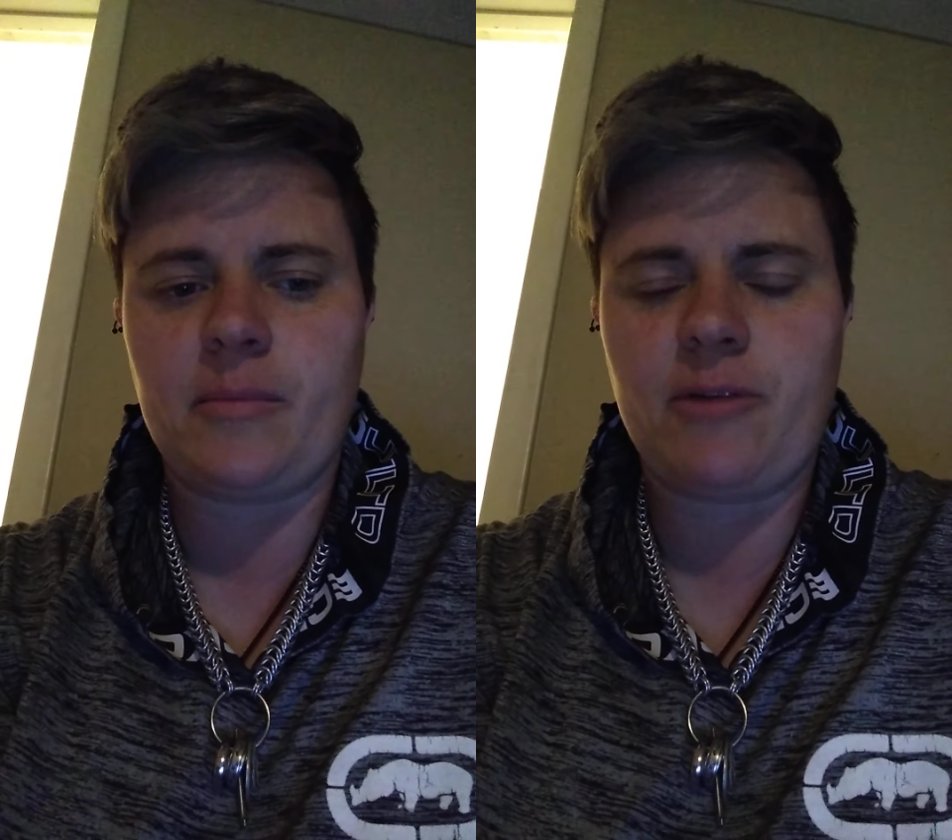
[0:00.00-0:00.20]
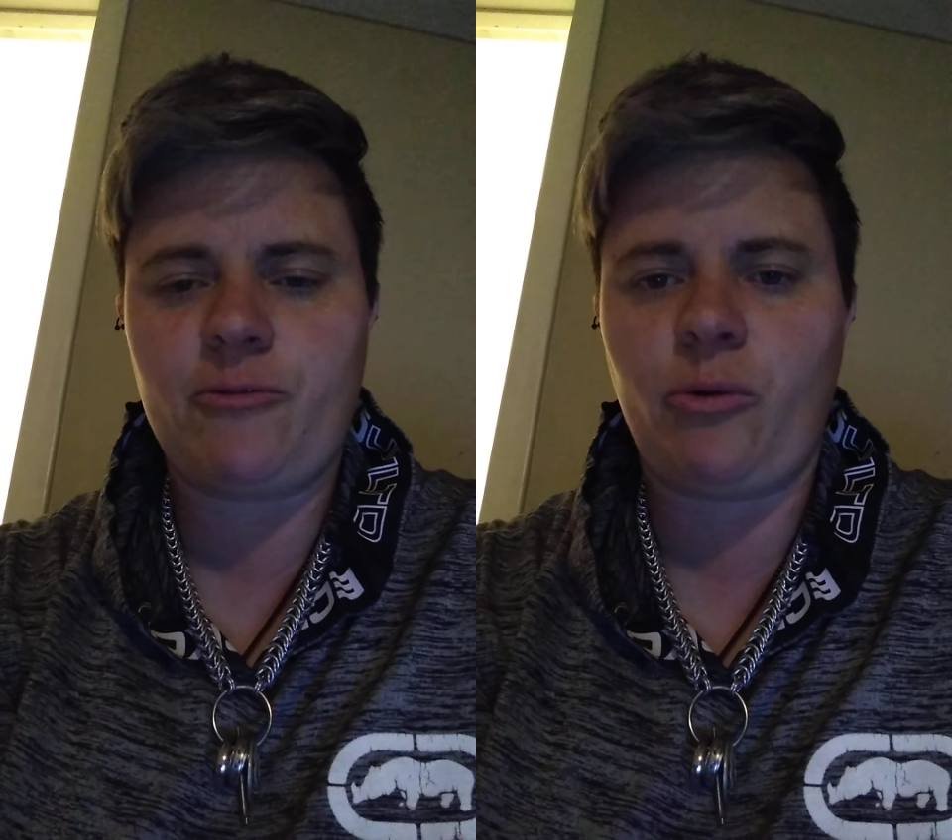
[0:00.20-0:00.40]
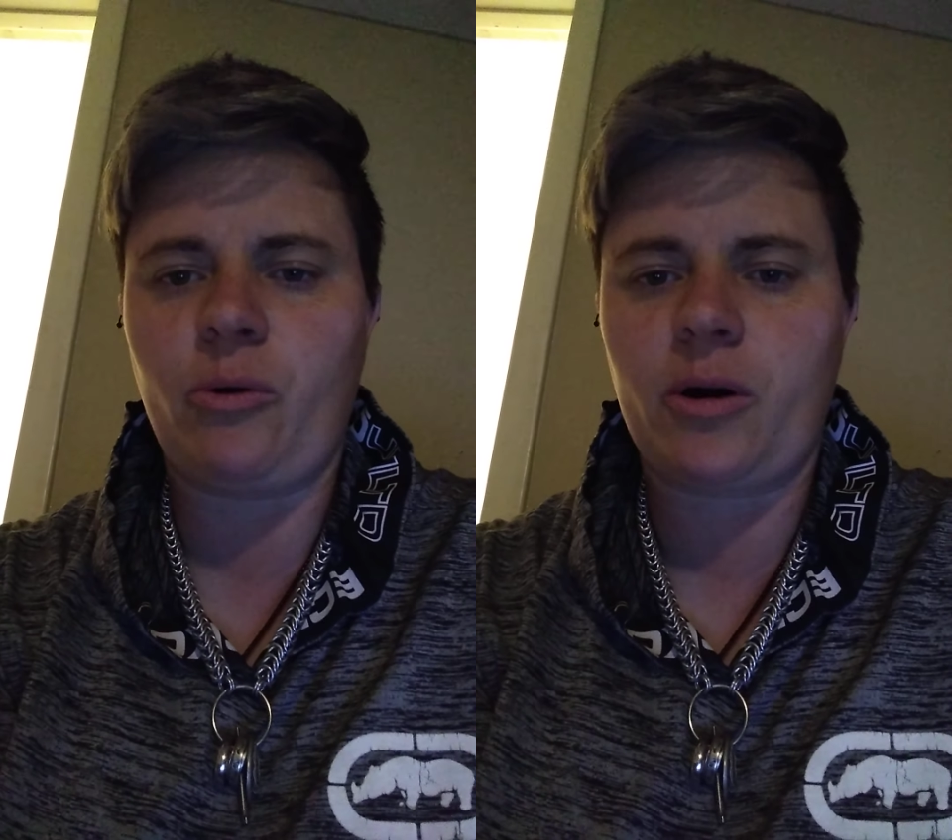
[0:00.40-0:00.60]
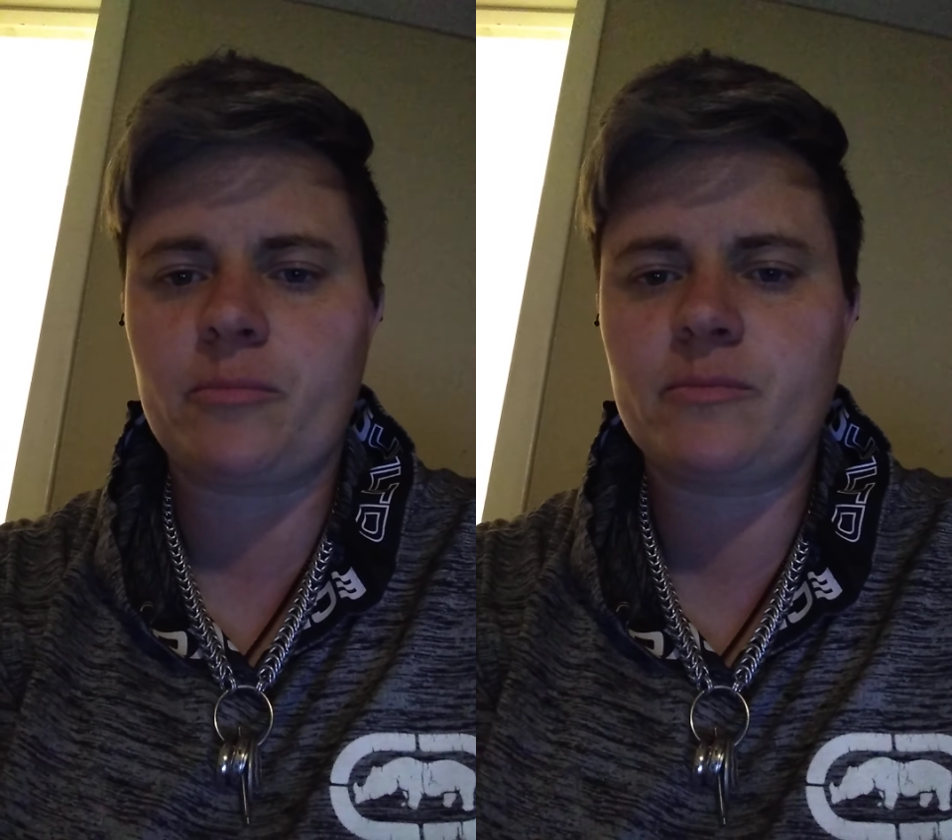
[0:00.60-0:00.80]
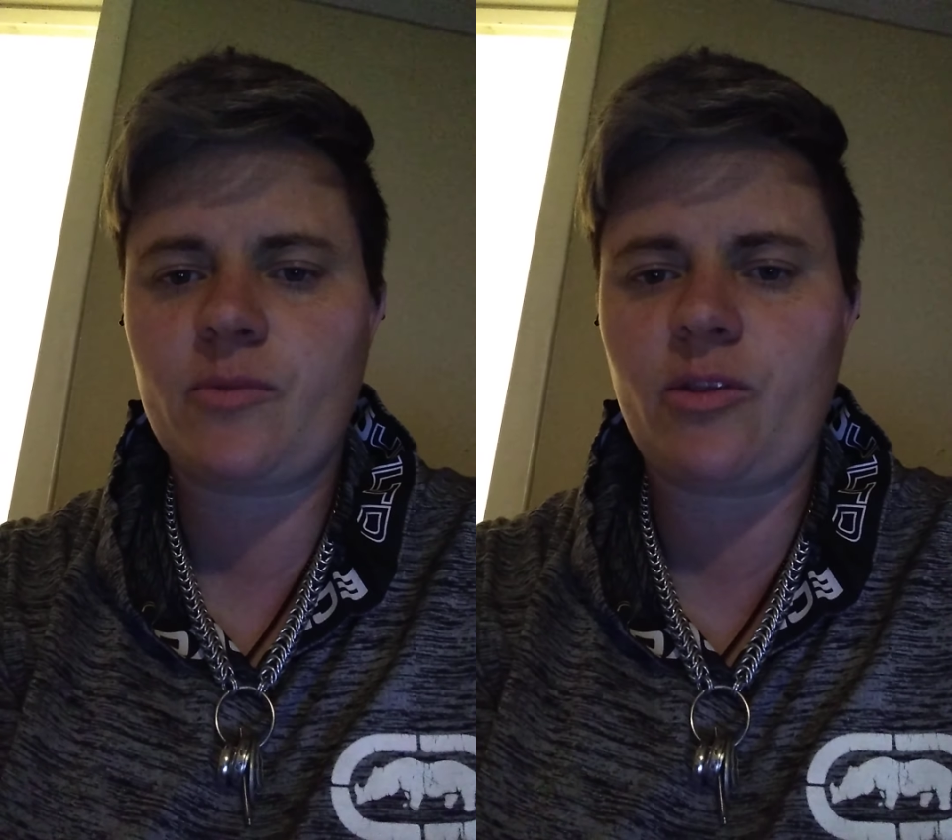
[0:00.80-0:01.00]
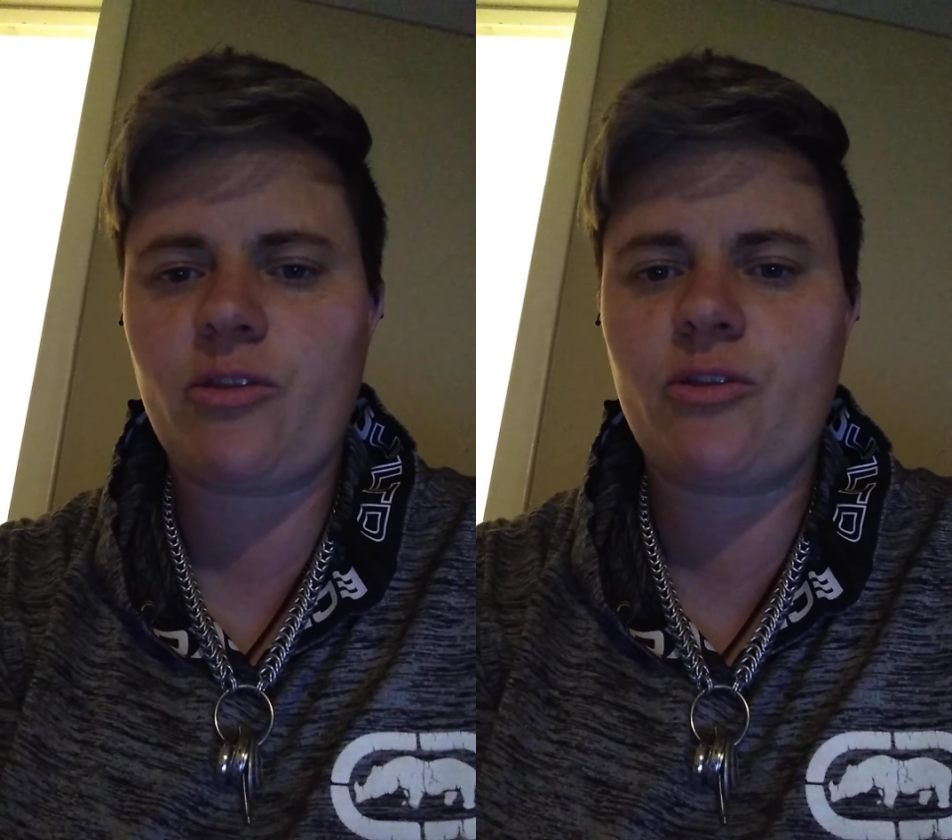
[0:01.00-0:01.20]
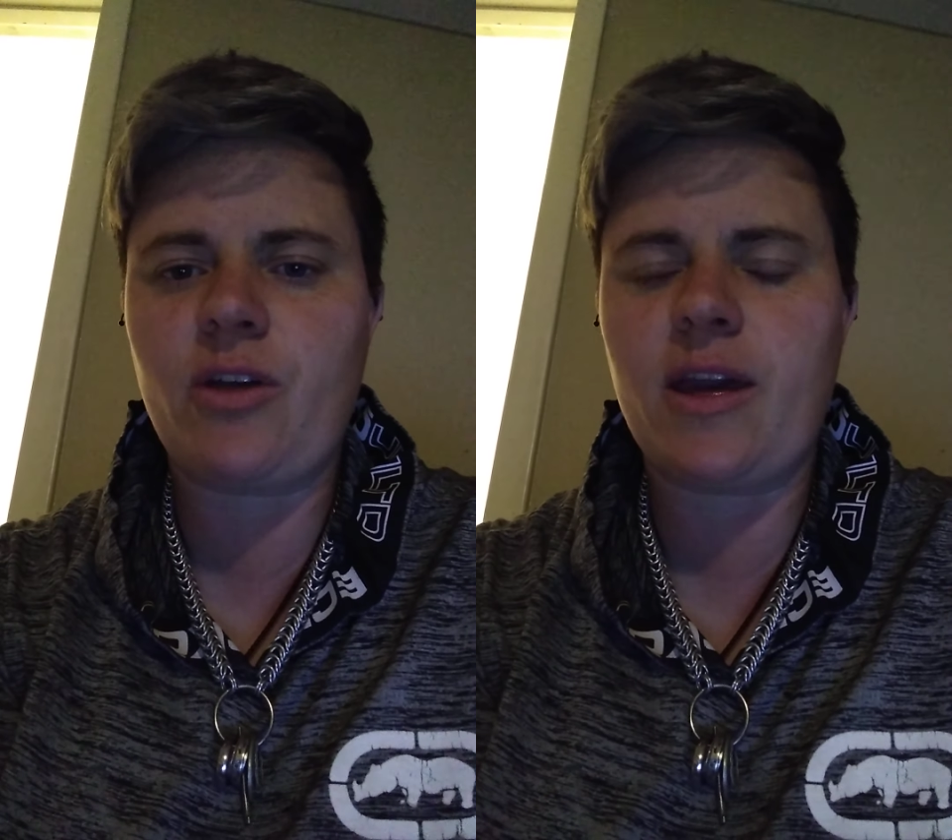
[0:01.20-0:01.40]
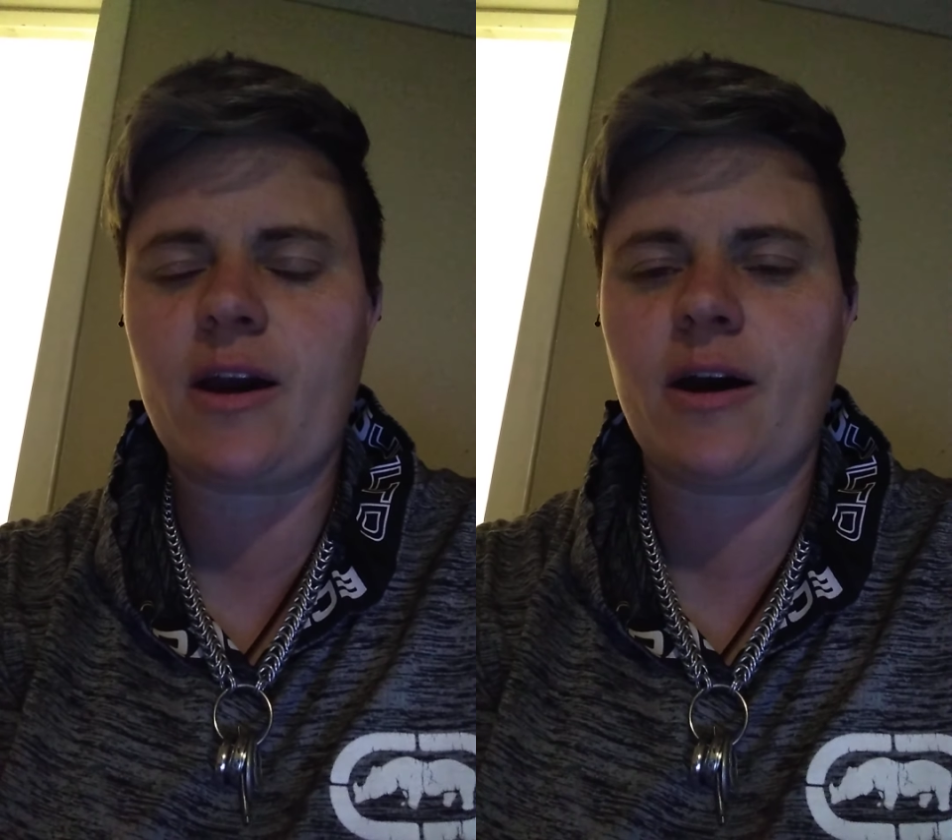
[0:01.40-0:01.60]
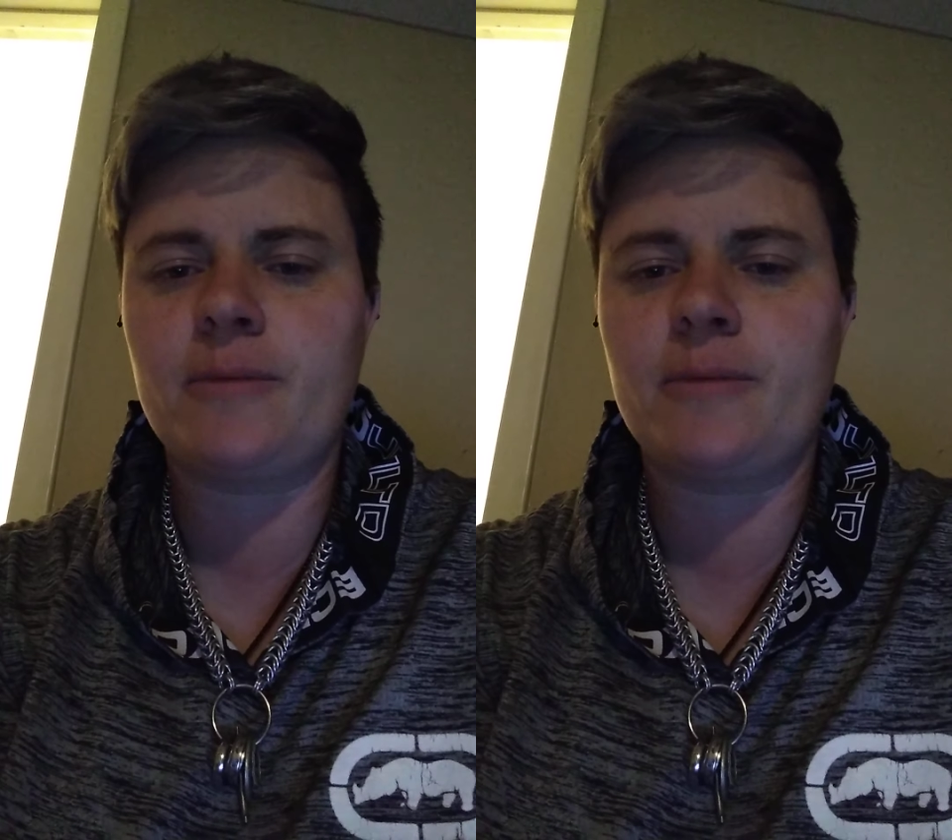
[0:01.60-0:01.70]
inform the